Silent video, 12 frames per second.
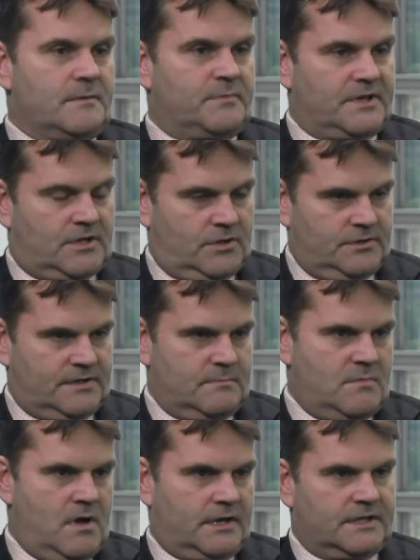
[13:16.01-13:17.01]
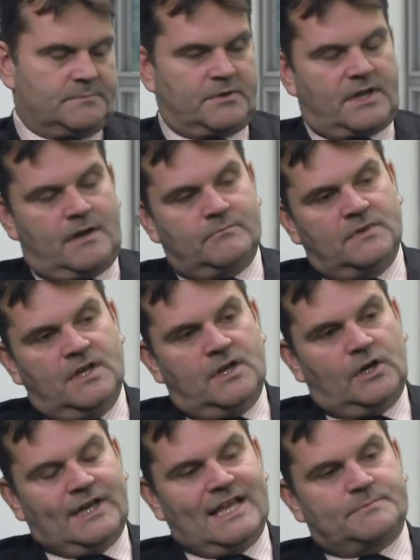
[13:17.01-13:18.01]
because the market has become
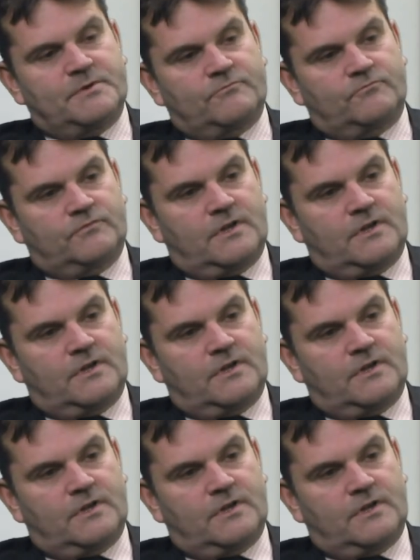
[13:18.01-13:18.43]
and has been